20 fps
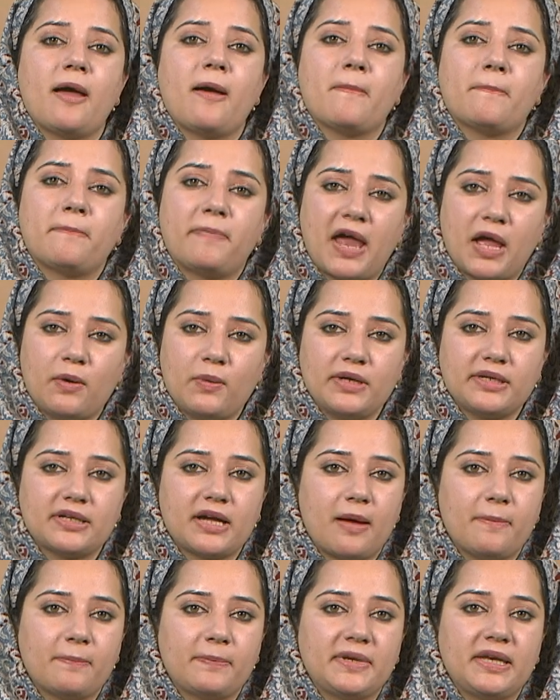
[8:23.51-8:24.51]
private
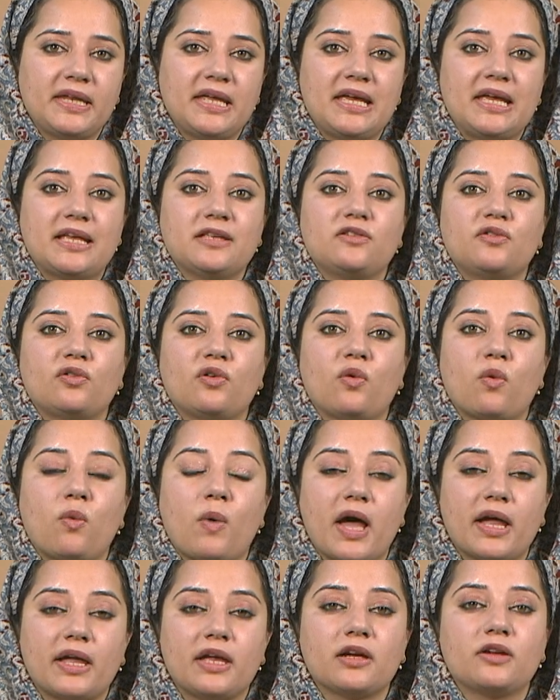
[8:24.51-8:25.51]
company is
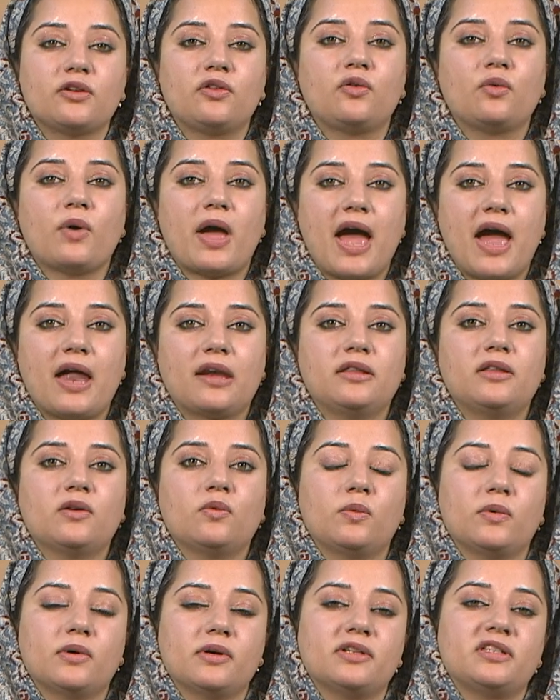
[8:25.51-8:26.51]
required to add the
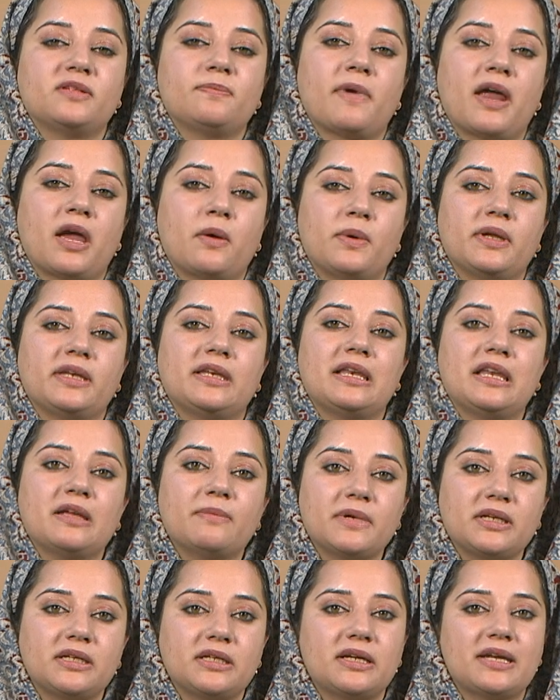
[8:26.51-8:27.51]
words private
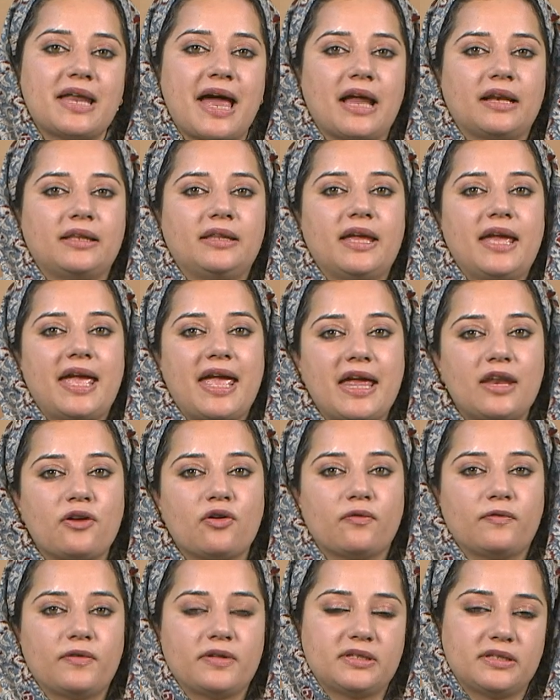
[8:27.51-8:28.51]
limited at the end of
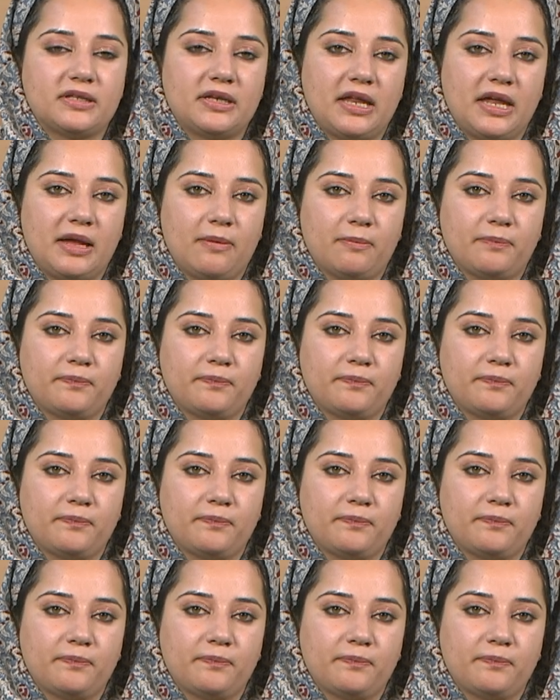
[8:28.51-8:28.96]
its name.